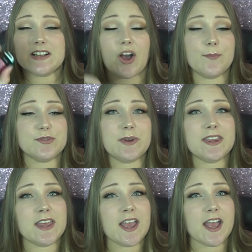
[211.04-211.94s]
comes
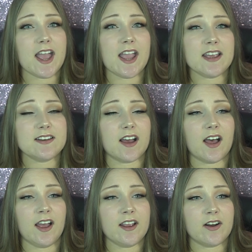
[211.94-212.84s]
with. And
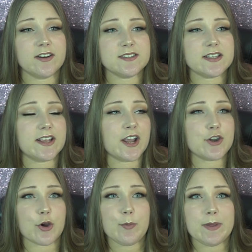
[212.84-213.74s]
I honestly, like, I
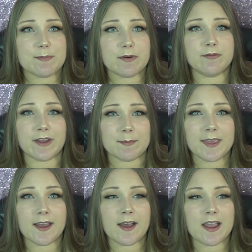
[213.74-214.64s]
know people vape
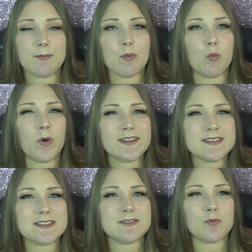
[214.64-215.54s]
that high, but
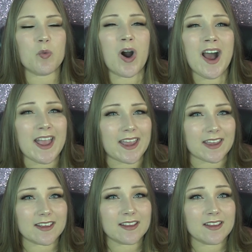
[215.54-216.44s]
what's,
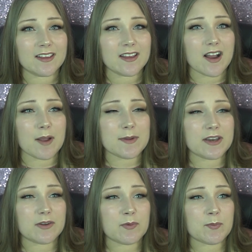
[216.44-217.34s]
why? I
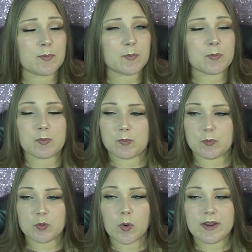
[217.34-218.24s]
mean,
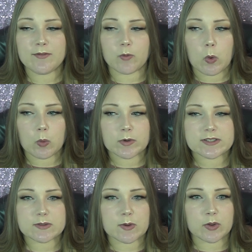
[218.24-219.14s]
twenty-four
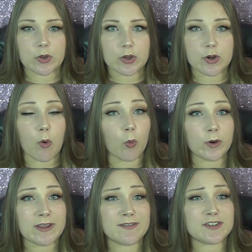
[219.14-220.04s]
was good
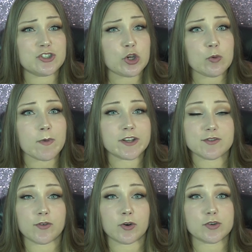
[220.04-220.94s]
or even too much
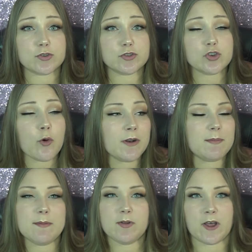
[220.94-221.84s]
for so many
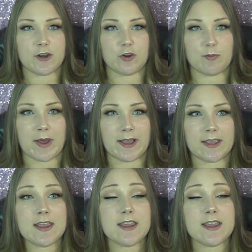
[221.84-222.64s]
people I knew back